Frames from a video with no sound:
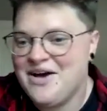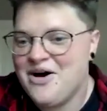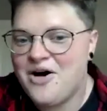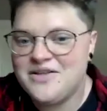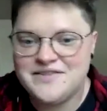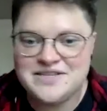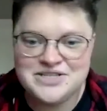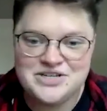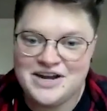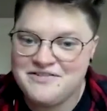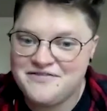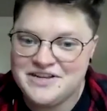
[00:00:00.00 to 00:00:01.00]
all of these
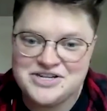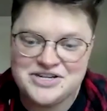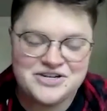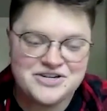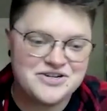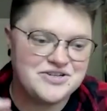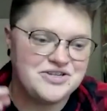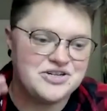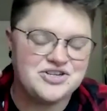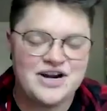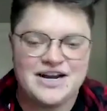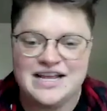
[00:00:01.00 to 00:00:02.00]
great features, you're
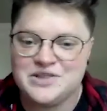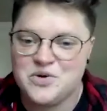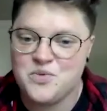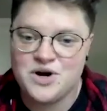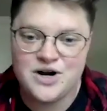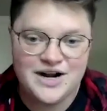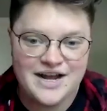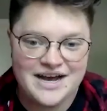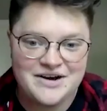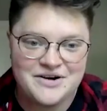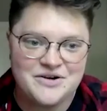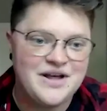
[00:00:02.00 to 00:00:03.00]
trying to get the word
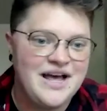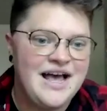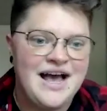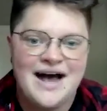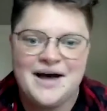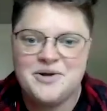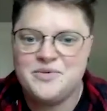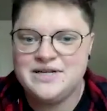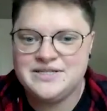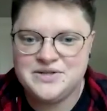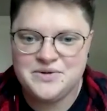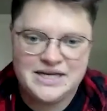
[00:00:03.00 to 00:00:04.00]
out. How do we
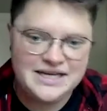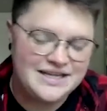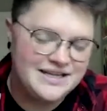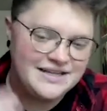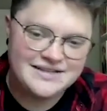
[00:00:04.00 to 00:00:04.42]
do it?